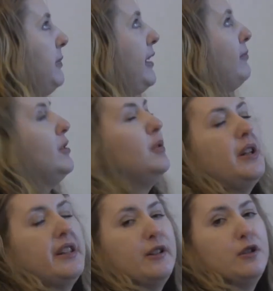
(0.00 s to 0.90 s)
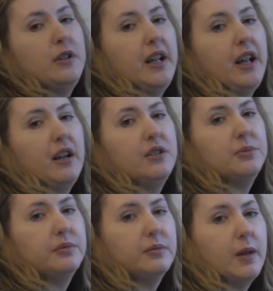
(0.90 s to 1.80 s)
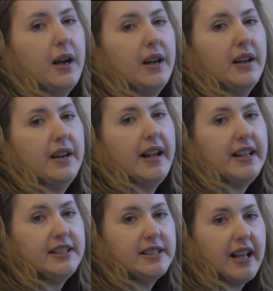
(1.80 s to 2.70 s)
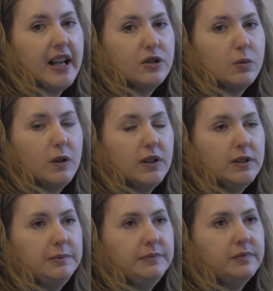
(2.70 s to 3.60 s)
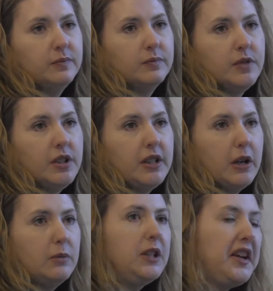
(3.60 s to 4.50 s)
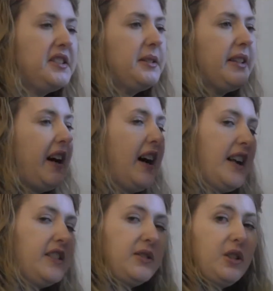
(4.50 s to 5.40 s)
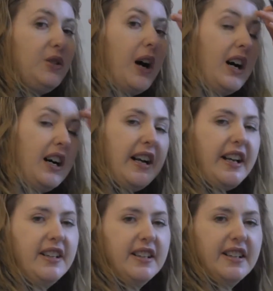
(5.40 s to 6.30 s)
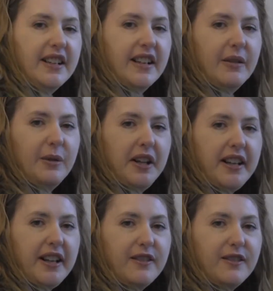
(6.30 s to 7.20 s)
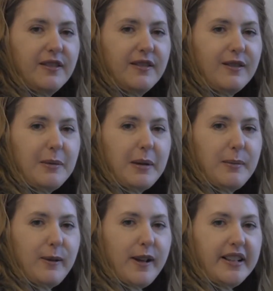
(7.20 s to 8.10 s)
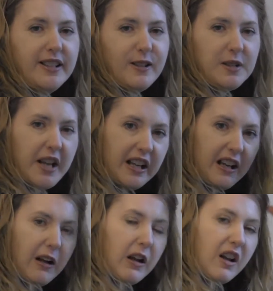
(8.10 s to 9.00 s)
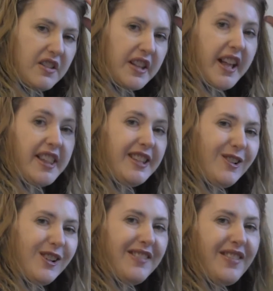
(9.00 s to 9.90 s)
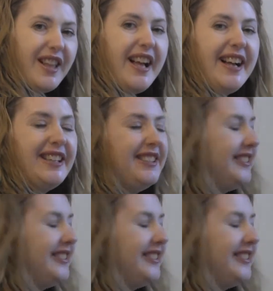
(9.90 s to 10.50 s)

of people, when they're doing a head sketch, will, place the eyes too high without remembering there's hair on that third of the head.